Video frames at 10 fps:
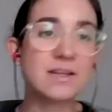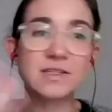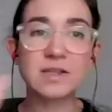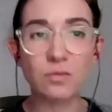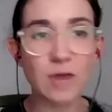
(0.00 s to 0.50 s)

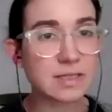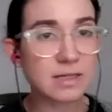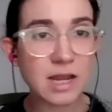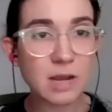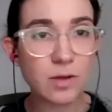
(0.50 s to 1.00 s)
doesn't
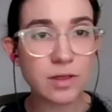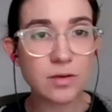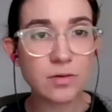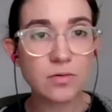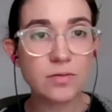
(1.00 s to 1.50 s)
resonate with
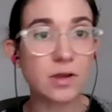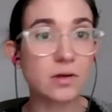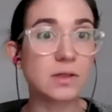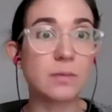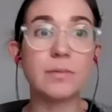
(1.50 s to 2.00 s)
you,
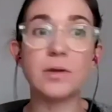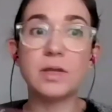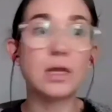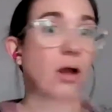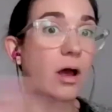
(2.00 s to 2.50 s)
there's a
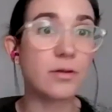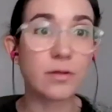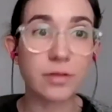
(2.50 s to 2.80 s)
million other